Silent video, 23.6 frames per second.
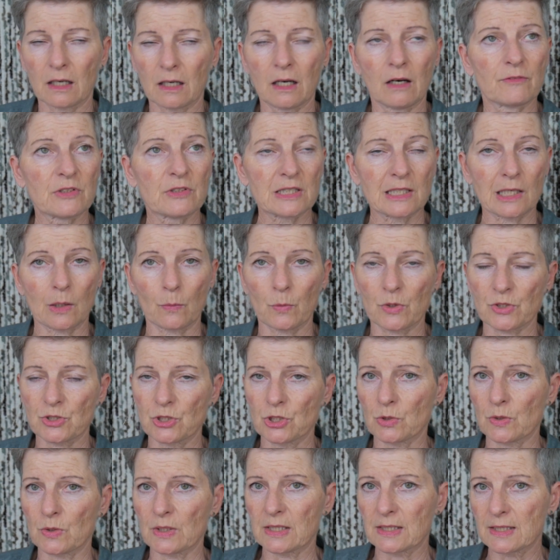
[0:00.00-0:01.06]
Obviously I wasn't
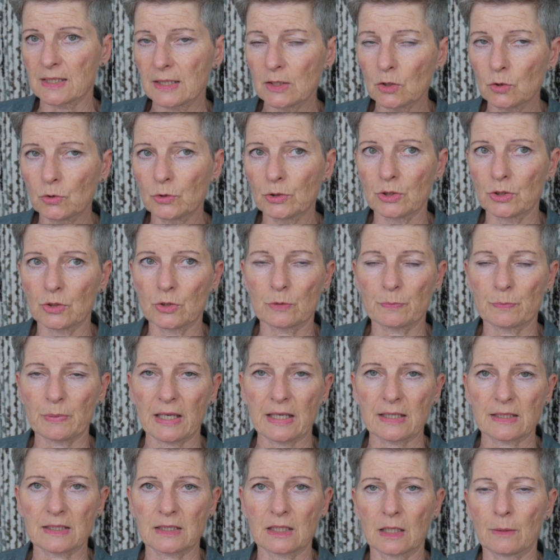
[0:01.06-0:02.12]
doing single-use
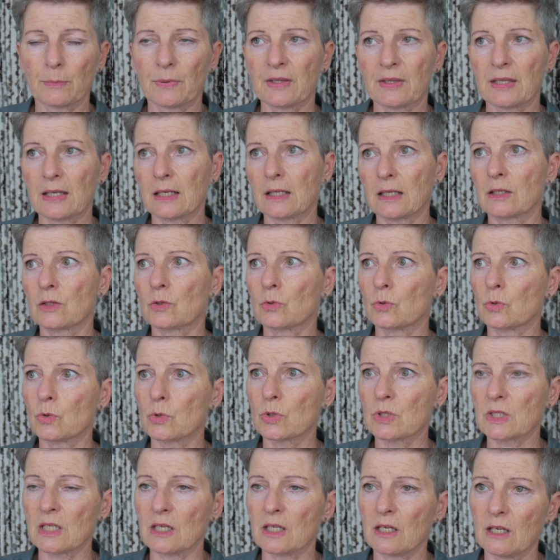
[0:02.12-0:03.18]
plastic, but then I
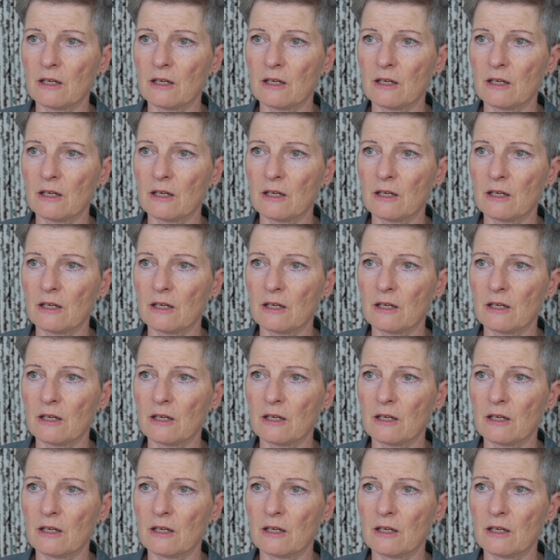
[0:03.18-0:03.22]
thought,